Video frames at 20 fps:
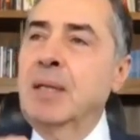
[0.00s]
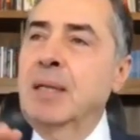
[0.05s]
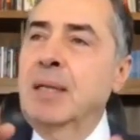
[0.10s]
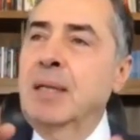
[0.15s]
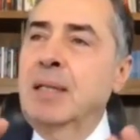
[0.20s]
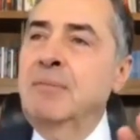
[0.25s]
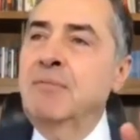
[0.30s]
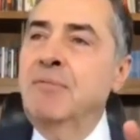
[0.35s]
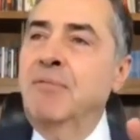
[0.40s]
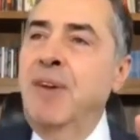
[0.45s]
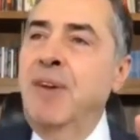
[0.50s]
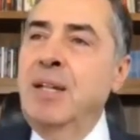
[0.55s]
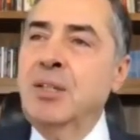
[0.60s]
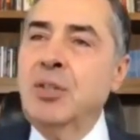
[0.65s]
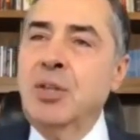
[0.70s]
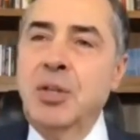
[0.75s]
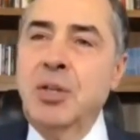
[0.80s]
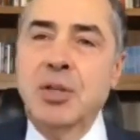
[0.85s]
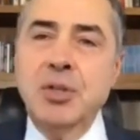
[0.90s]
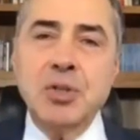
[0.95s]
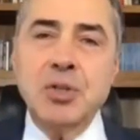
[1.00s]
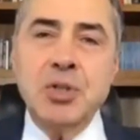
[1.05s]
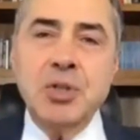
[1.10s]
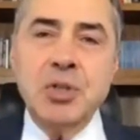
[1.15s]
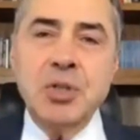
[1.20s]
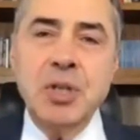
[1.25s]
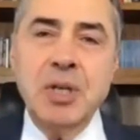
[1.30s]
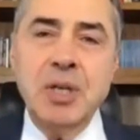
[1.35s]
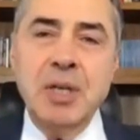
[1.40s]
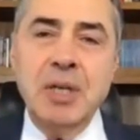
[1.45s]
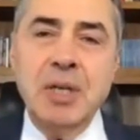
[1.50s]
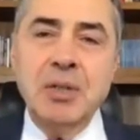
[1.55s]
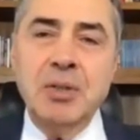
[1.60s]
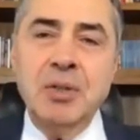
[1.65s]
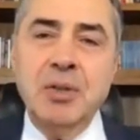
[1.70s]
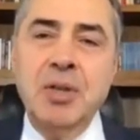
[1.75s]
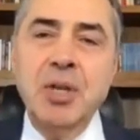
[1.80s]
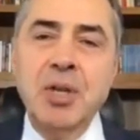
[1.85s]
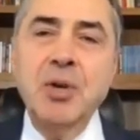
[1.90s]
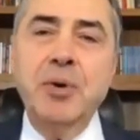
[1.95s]
invented this
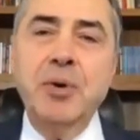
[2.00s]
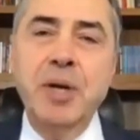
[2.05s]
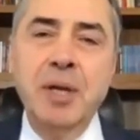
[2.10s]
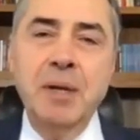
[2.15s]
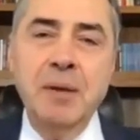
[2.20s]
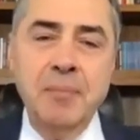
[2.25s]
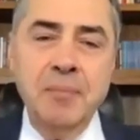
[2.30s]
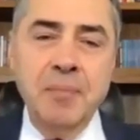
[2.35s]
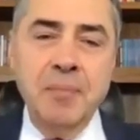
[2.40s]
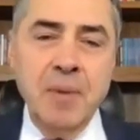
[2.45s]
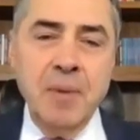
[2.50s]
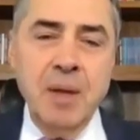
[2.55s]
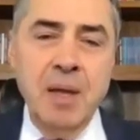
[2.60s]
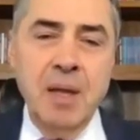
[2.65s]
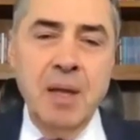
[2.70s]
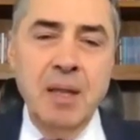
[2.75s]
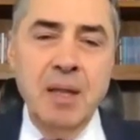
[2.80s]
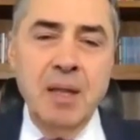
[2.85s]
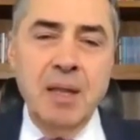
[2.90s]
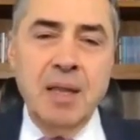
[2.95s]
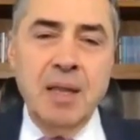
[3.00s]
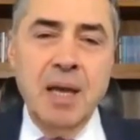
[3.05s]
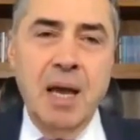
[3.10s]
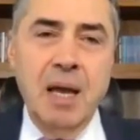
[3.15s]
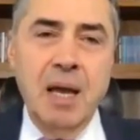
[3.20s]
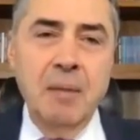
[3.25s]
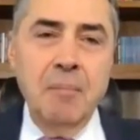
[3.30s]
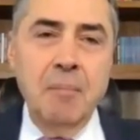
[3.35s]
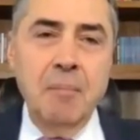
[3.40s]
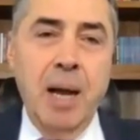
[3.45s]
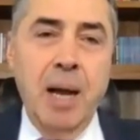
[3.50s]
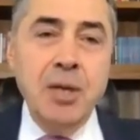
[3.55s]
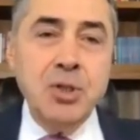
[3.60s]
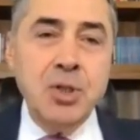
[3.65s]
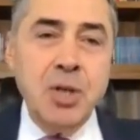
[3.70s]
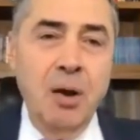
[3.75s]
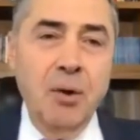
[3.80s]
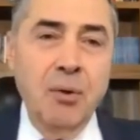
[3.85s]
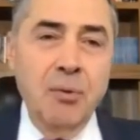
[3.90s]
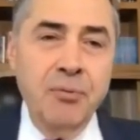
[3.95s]
theory that
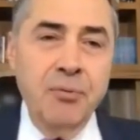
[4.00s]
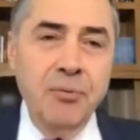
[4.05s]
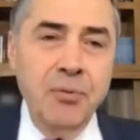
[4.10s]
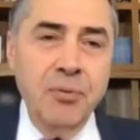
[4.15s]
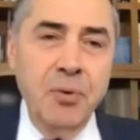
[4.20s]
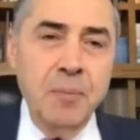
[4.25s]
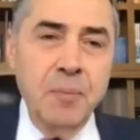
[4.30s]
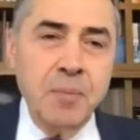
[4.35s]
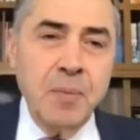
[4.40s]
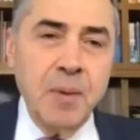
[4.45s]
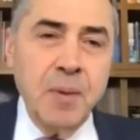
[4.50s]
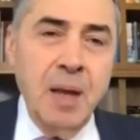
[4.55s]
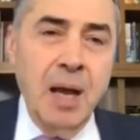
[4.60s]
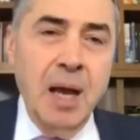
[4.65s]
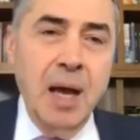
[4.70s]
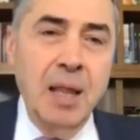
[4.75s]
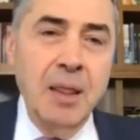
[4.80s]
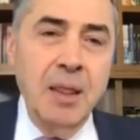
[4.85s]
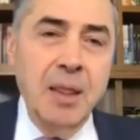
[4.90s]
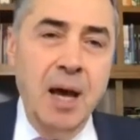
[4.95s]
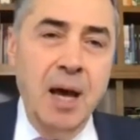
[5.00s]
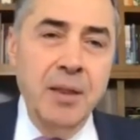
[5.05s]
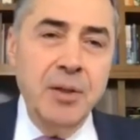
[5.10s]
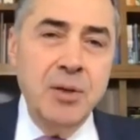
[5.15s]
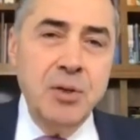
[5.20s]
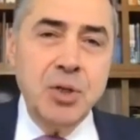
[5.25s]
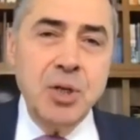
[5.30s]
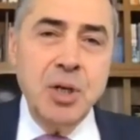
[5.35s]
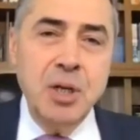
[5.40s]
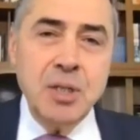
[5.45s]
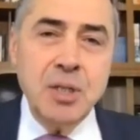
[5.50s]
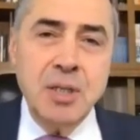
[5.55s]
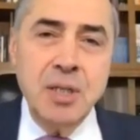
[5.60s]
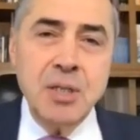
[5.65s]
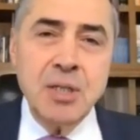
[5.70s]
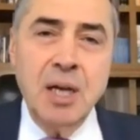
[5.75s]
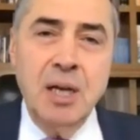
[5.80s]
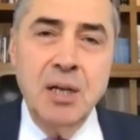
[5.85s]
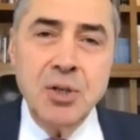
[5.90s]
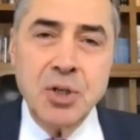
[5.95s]
myself, another
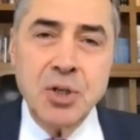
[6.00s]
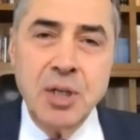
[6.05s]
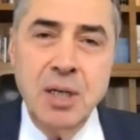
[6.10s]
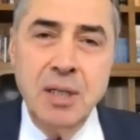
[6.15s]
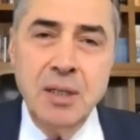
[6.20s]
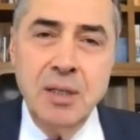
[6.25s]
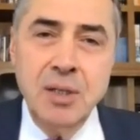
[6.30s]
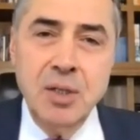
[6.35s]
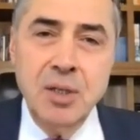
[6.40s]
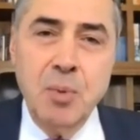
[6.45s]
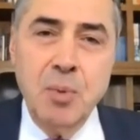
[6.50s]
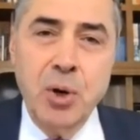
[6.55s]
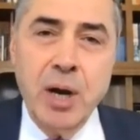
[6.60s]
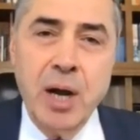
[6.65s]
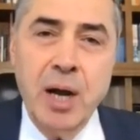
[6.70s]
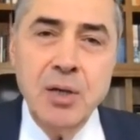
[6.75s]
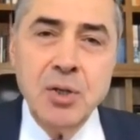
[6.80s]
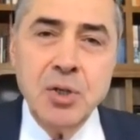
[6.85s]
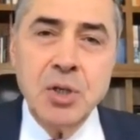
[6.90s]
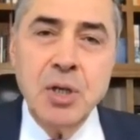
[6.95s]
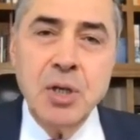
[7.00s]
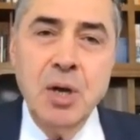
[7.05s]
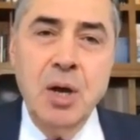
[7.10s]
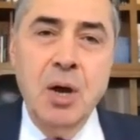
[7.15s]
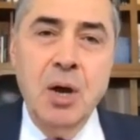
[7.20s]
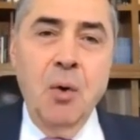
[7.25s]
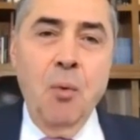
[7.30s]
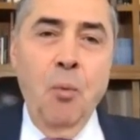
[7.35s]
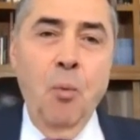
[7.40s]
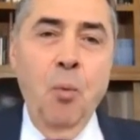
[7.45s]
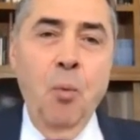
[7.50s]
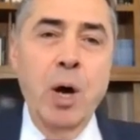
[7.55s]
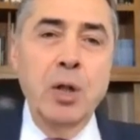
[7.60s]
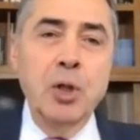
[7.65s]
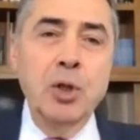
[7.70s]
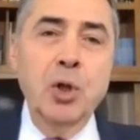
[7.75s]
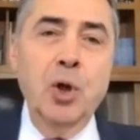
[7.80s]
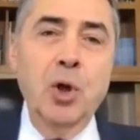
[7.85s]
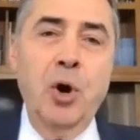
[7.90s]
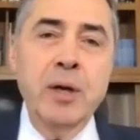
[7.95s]
justice, Alexandre de Moraes,
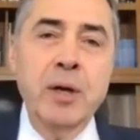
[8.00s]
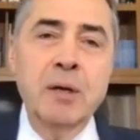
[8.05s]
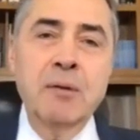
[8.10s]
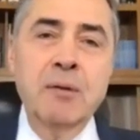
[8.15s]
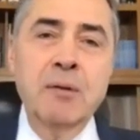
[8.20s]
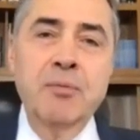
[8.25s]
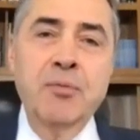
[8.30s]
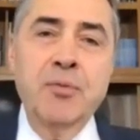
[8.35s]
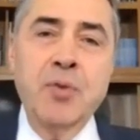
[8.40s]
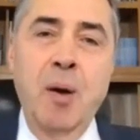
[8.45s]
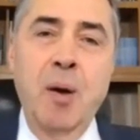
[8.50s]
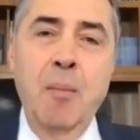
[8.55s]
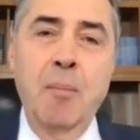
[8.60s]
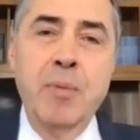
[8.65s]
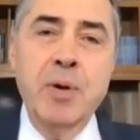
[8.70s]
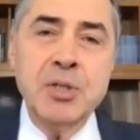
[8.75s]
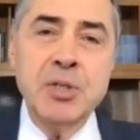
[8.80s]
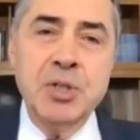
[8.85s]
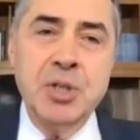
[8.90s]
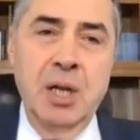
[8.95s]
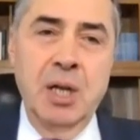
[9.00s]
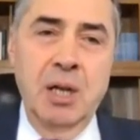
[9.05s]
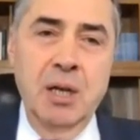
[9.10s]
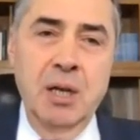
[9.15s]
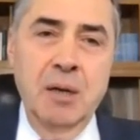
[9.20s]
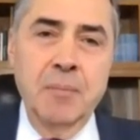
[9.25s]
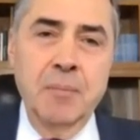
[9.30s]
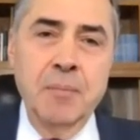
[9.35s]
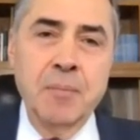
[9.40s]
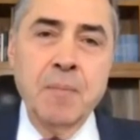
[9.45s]
one lawyer from Brasilia,